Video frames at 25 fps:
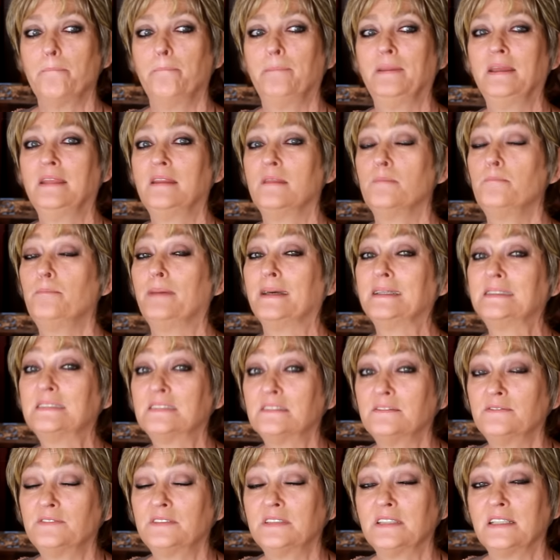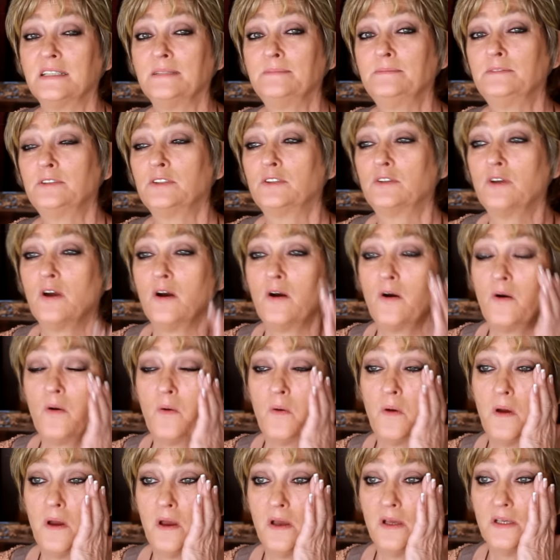be the best of time to
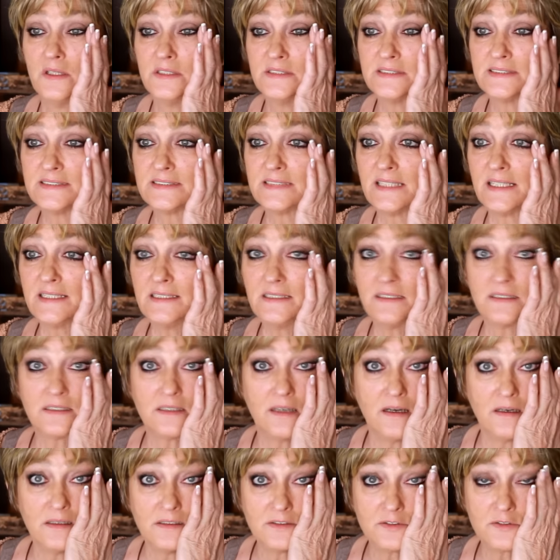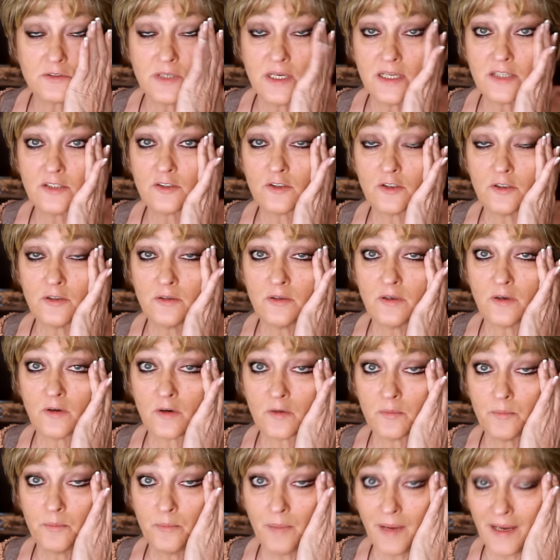go sign the contract
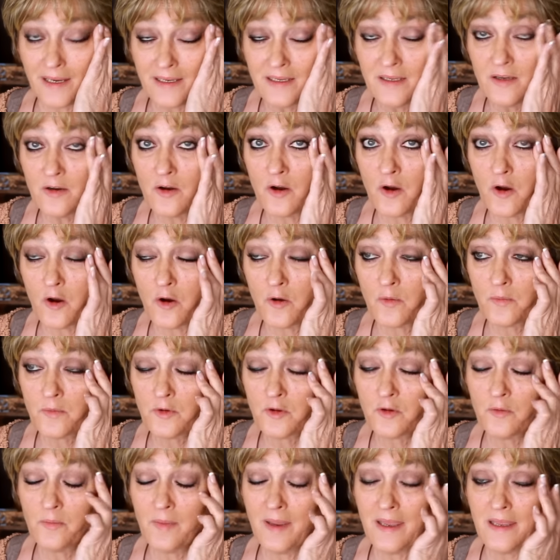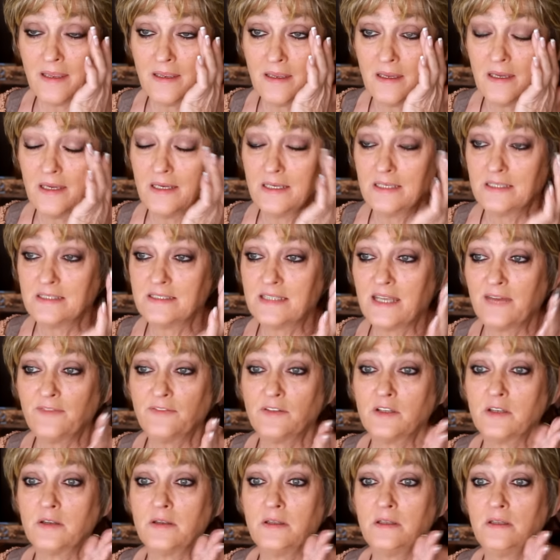or buy a home. You may
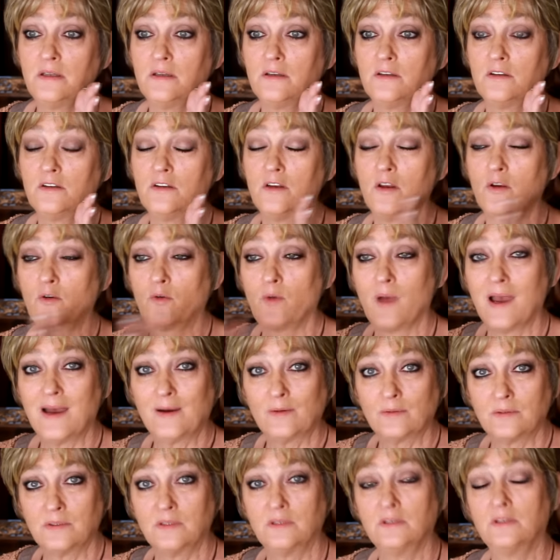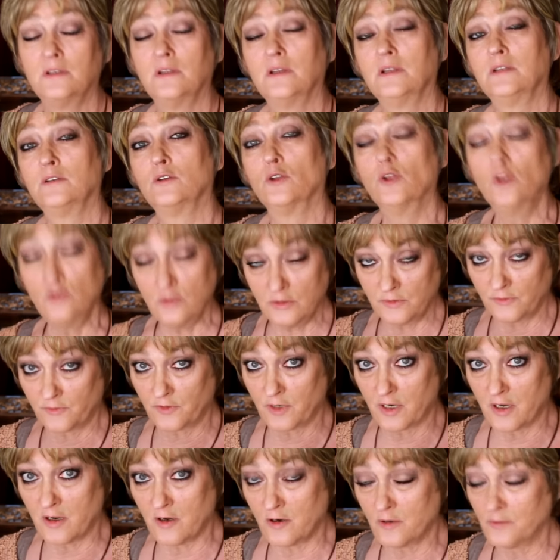definitely, you know, go out and look
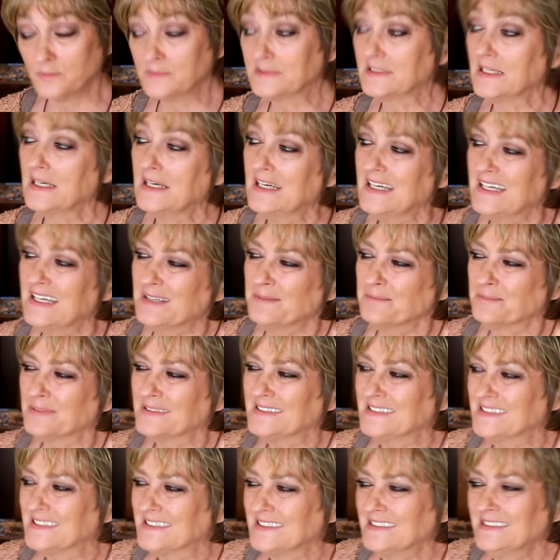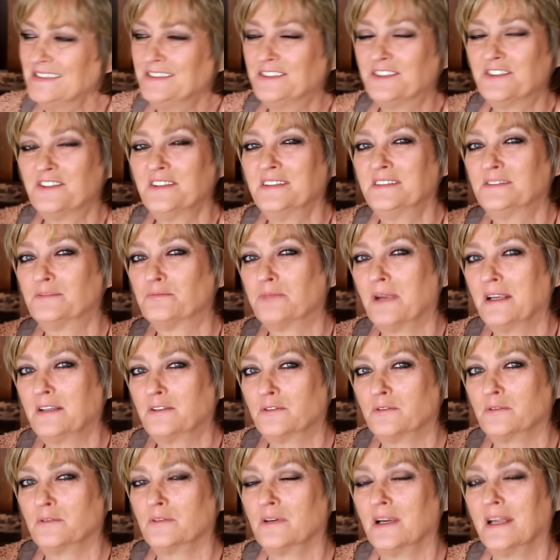for homes. But since she's
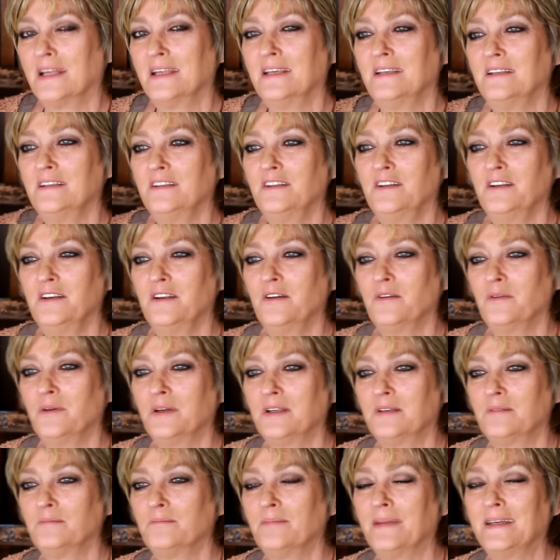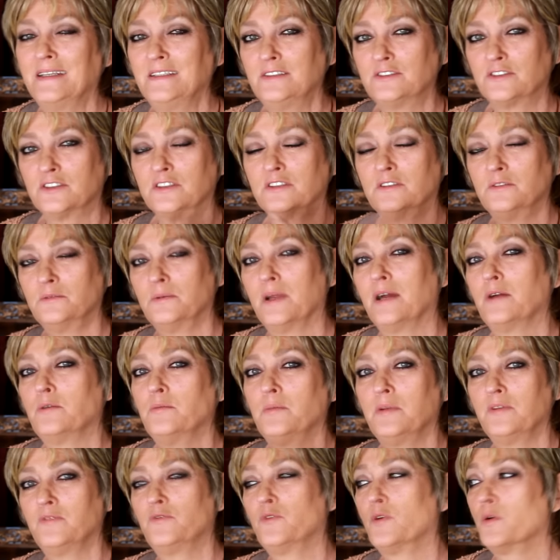retrograde, you know, it might turn
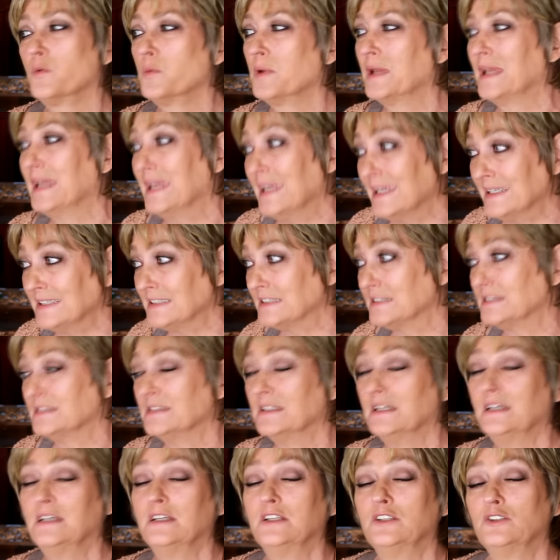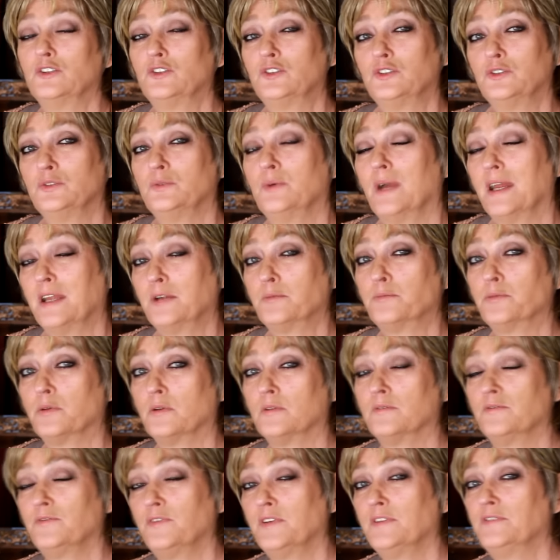around before we get to
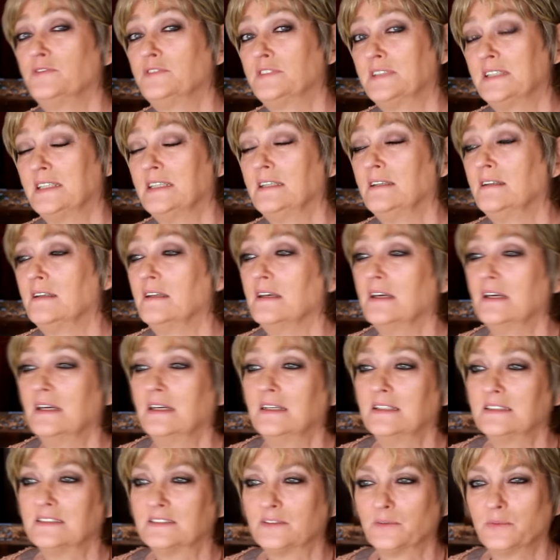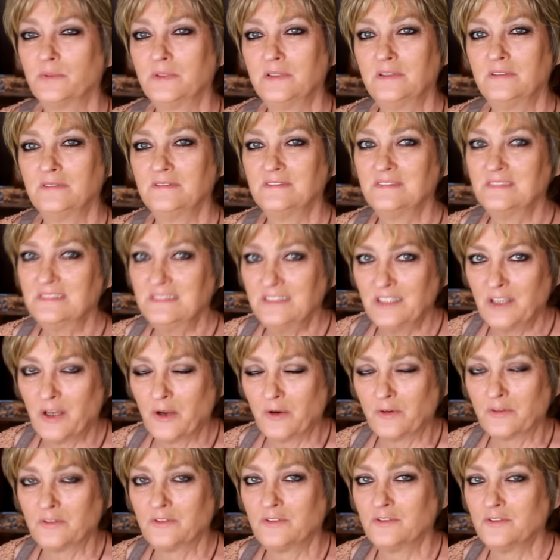April 15th. So we, you
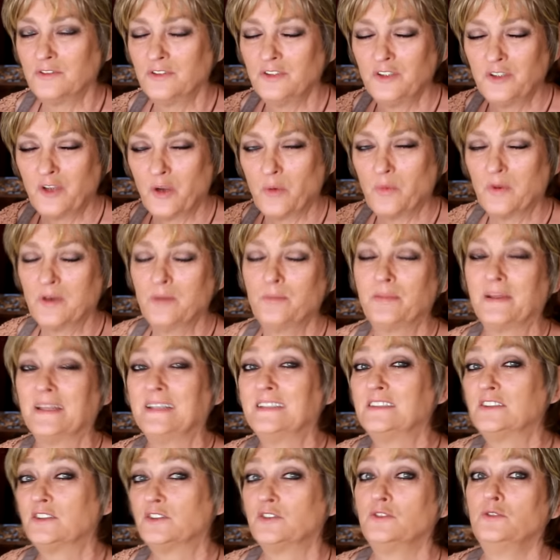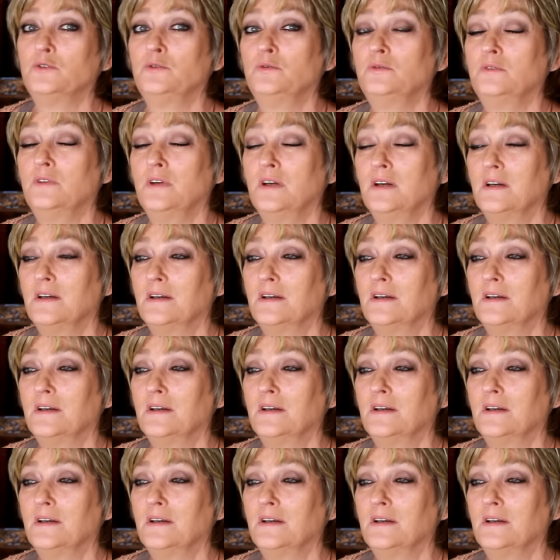know, you don't want to place too